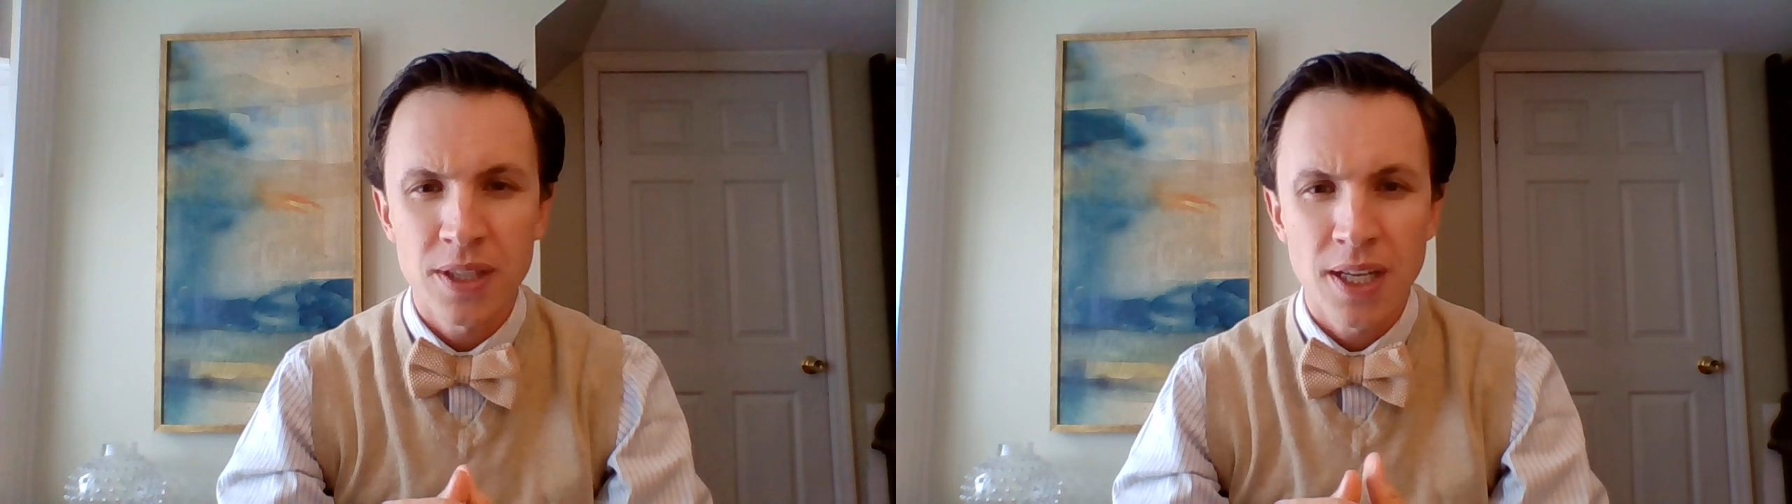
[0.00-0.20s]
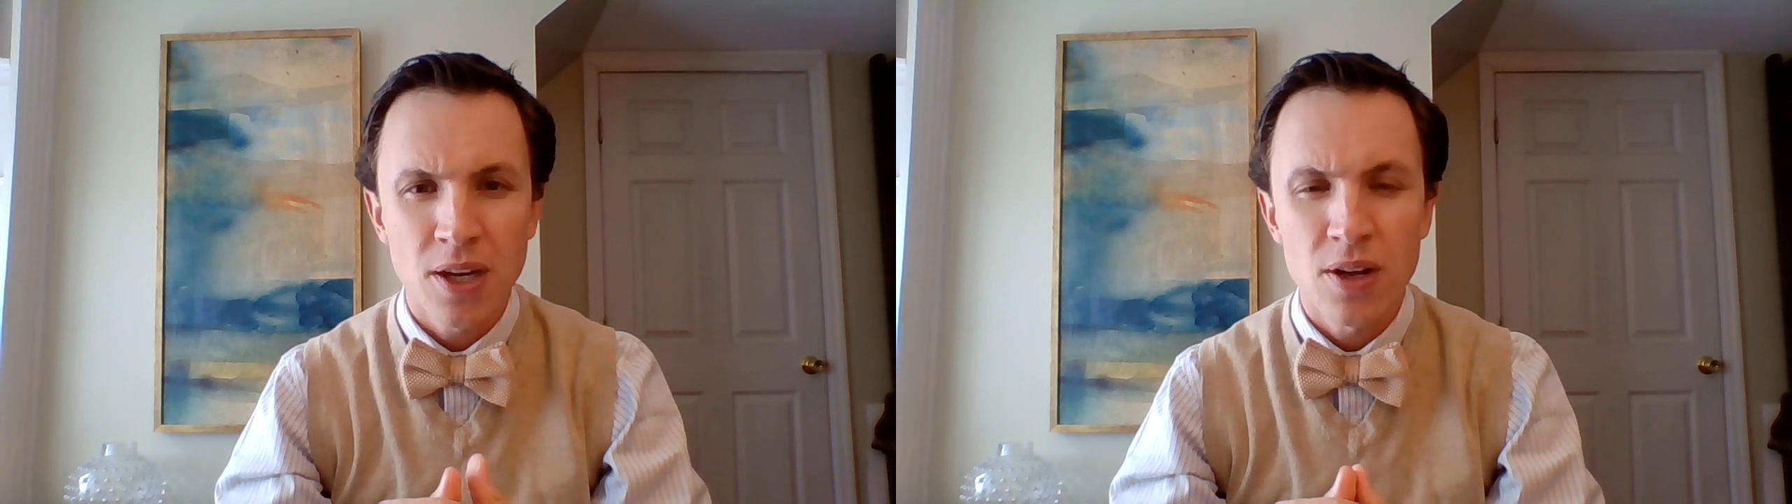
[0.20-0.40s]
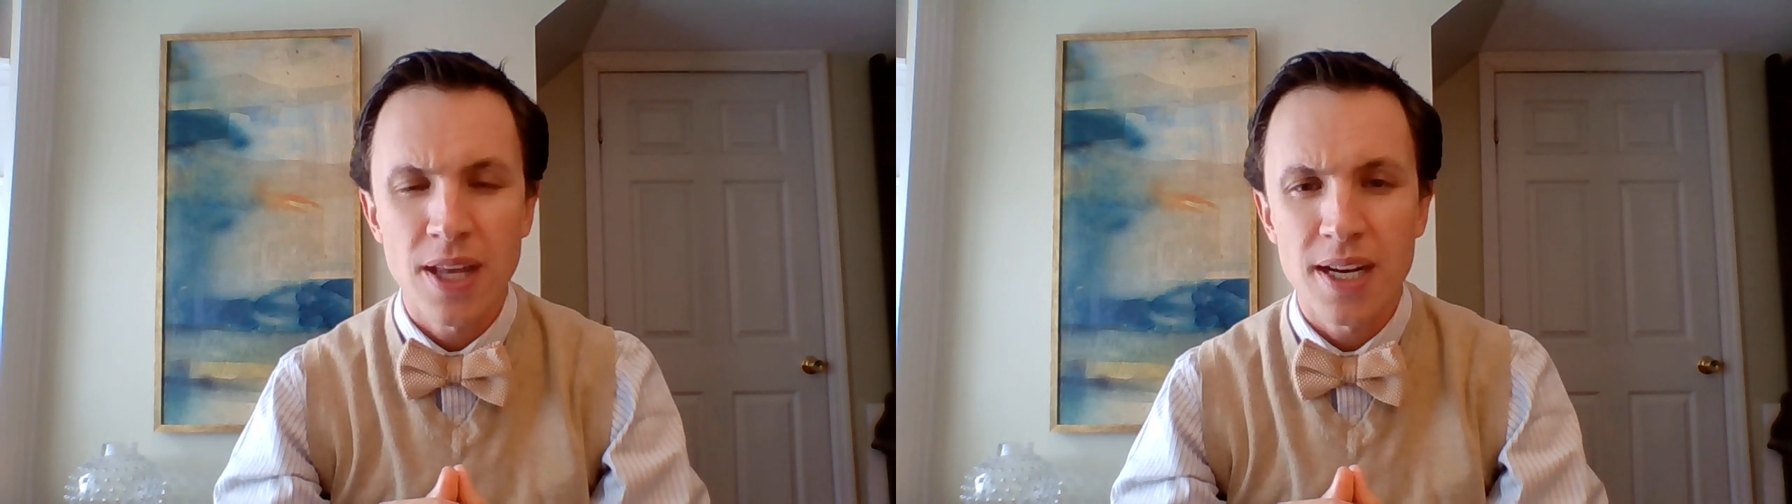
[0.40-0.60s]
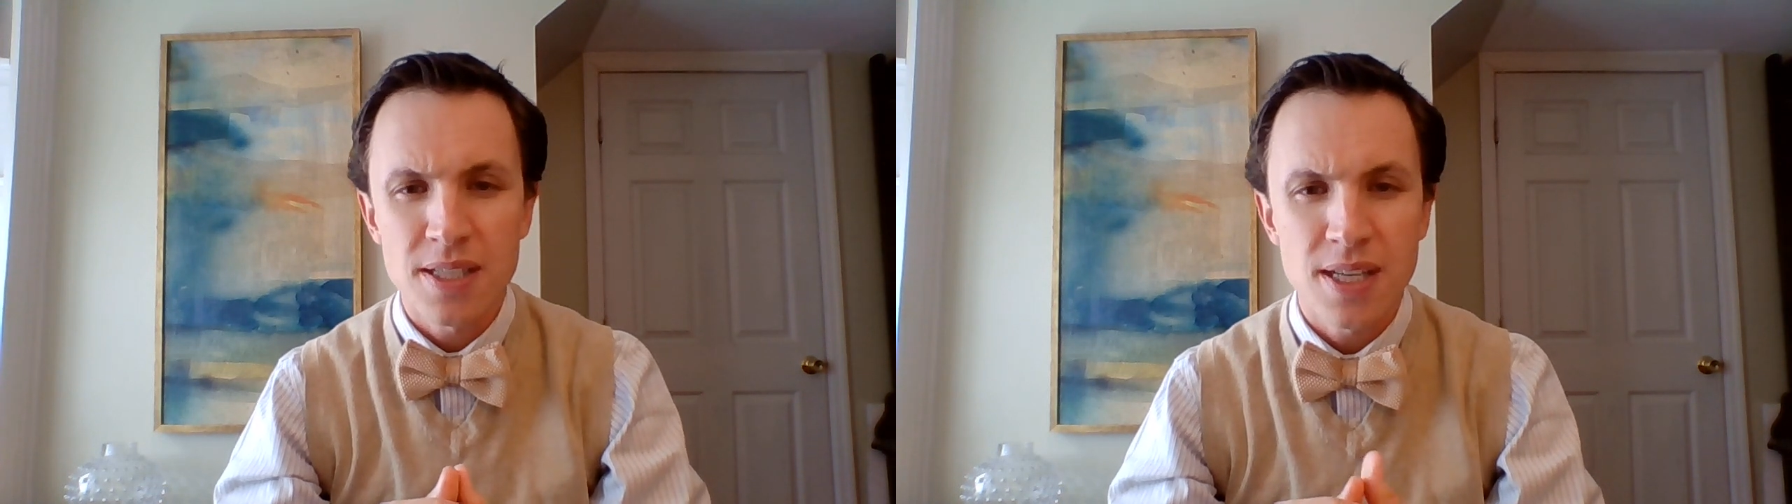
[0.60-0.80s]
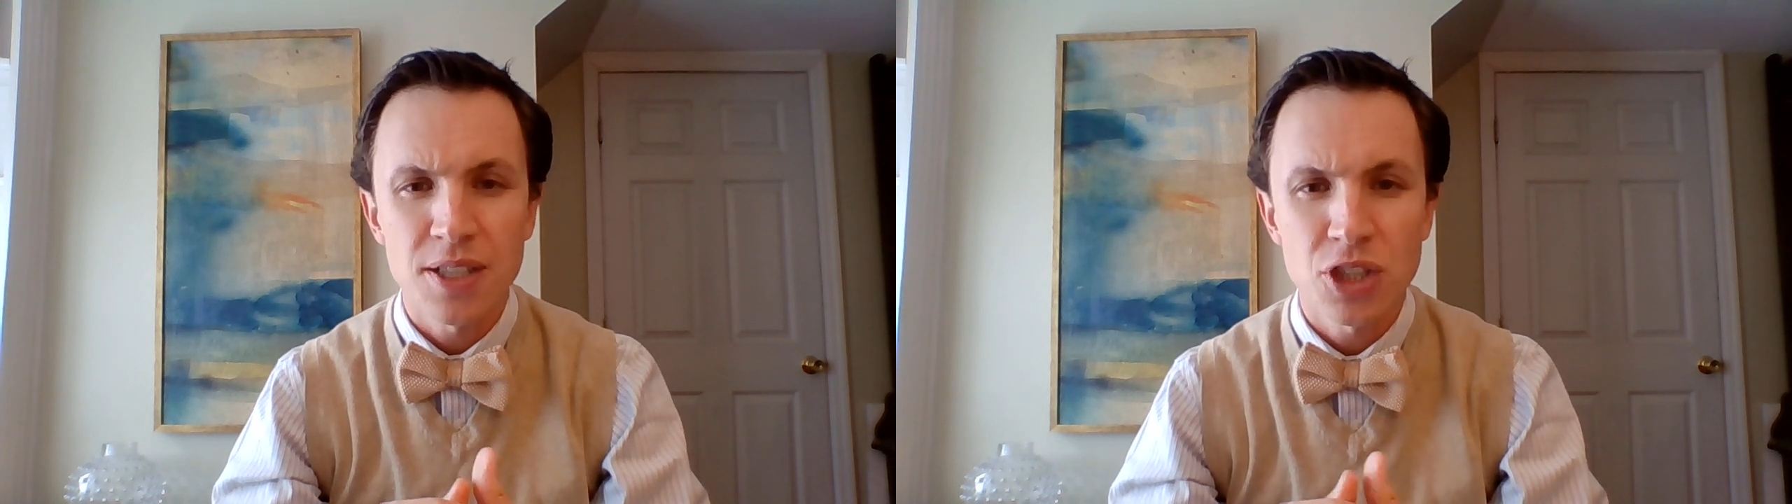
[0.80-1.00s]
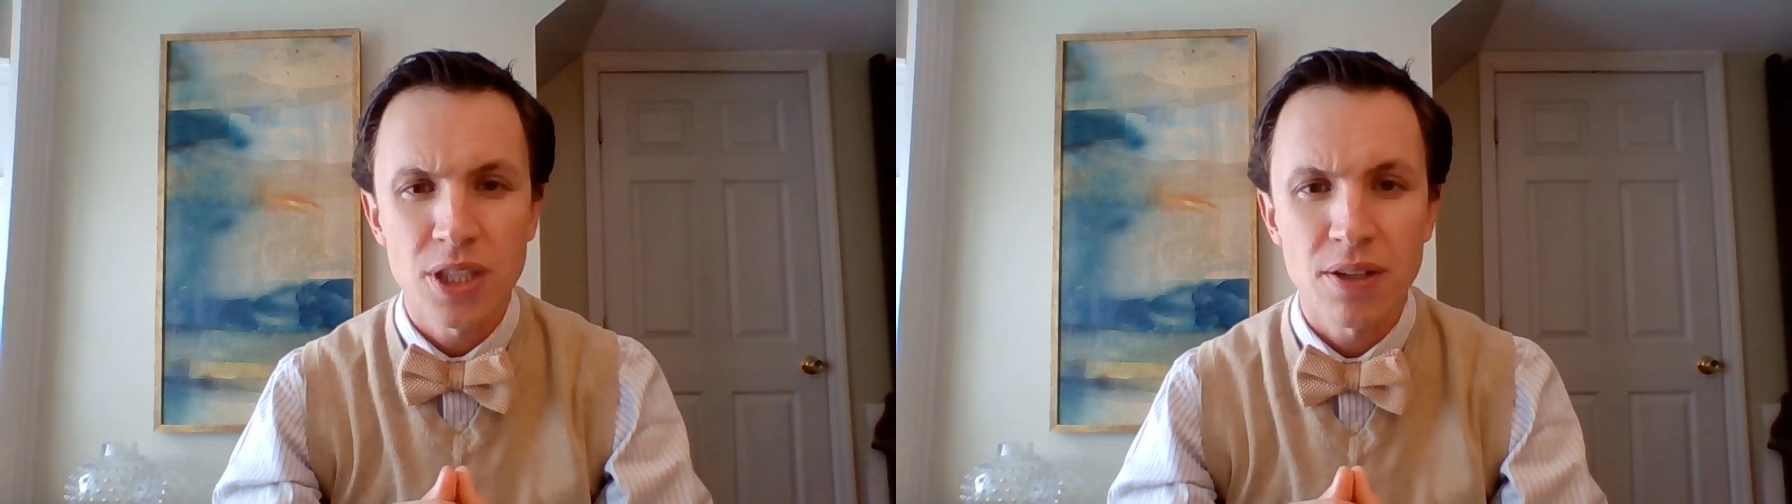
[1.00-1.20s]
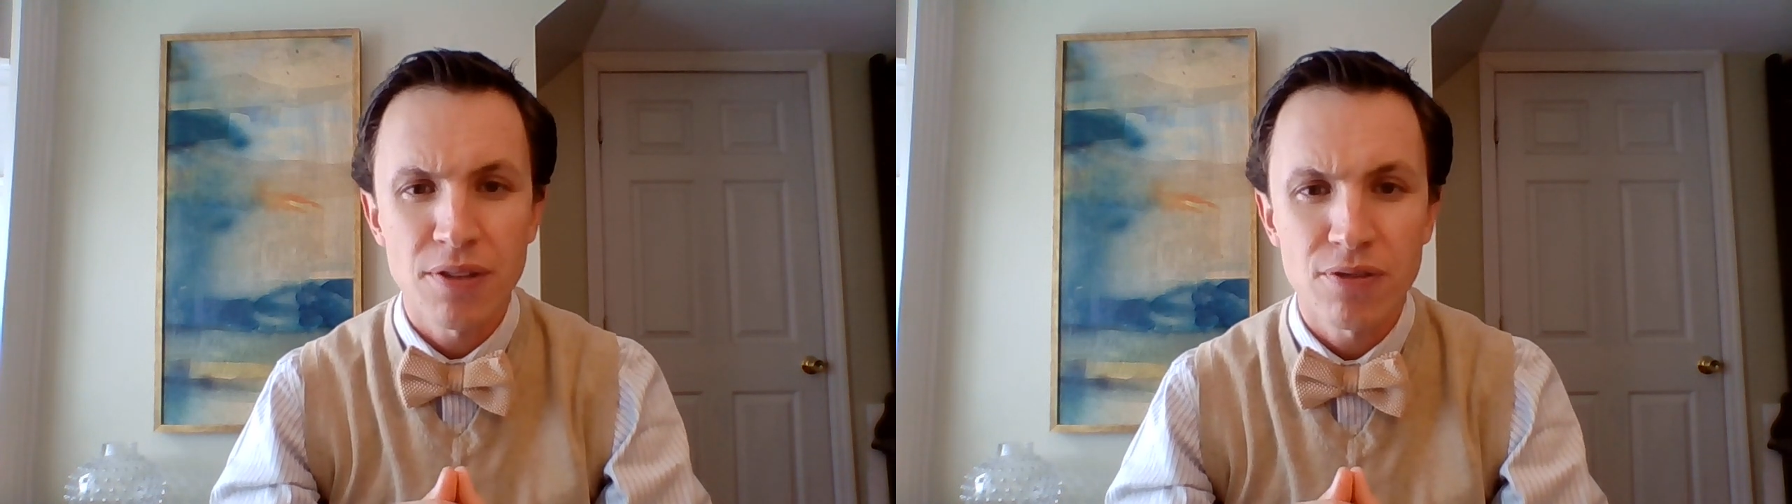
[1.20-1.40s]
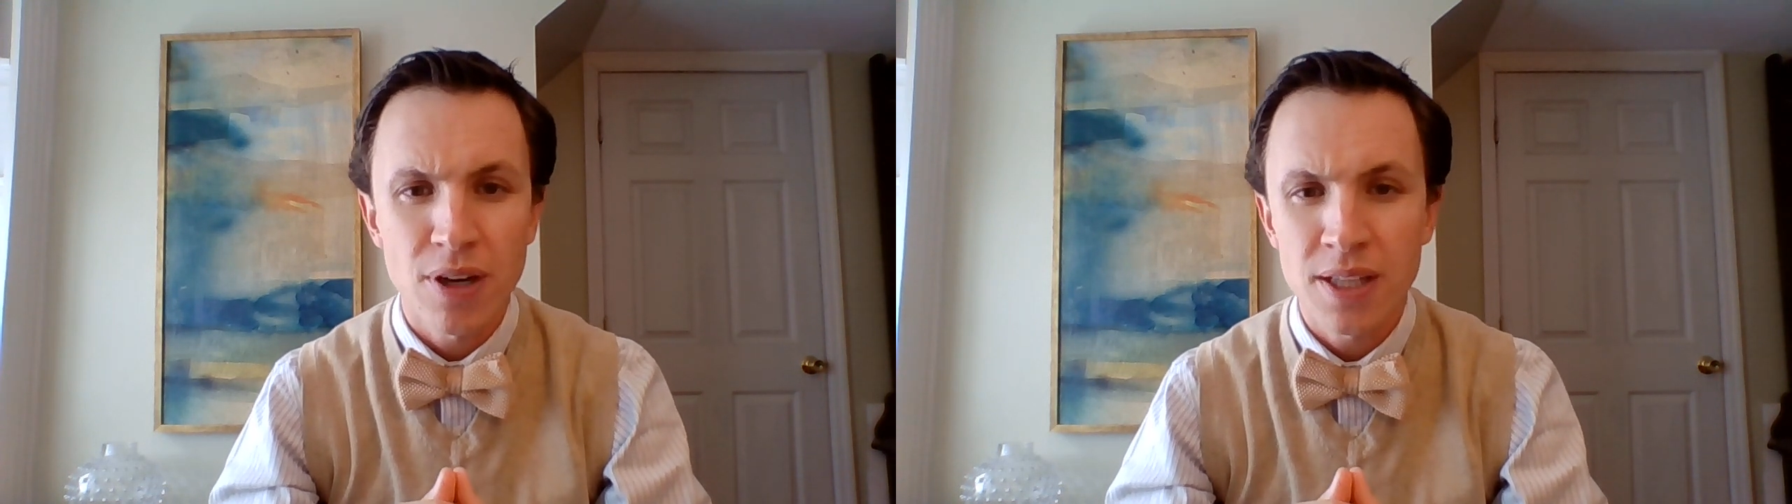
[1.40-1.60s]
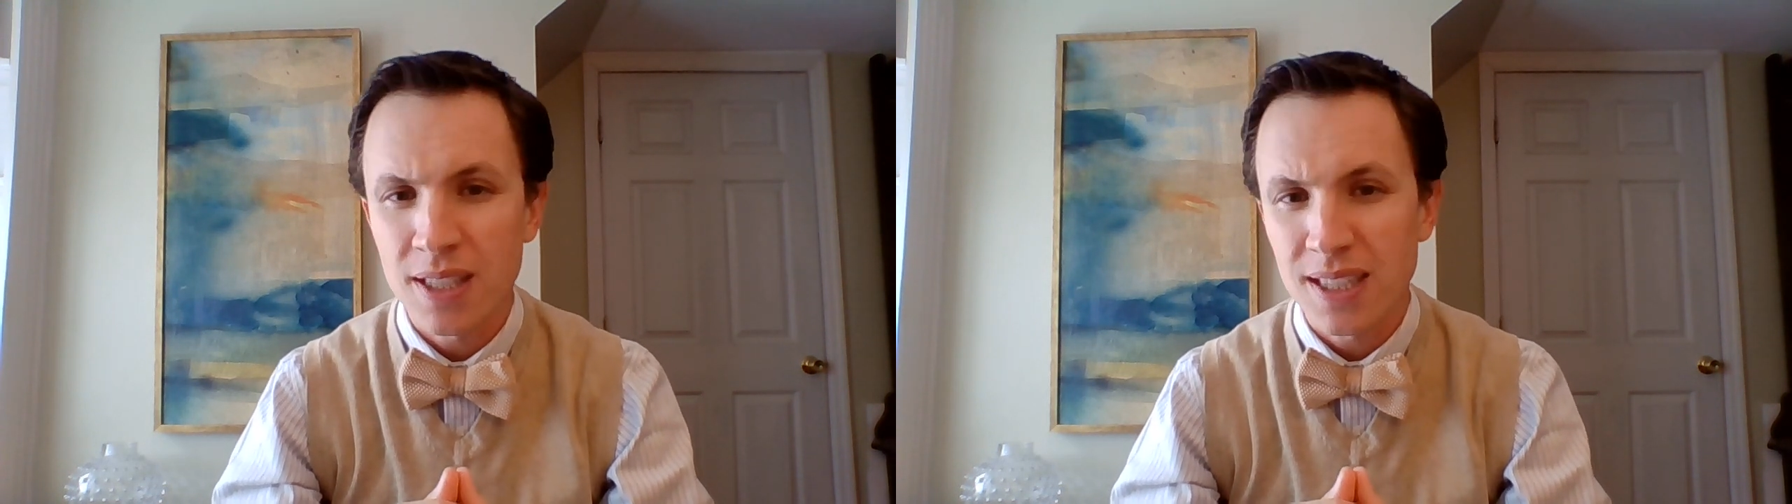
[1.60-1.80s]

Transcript: and they call that a stationary front.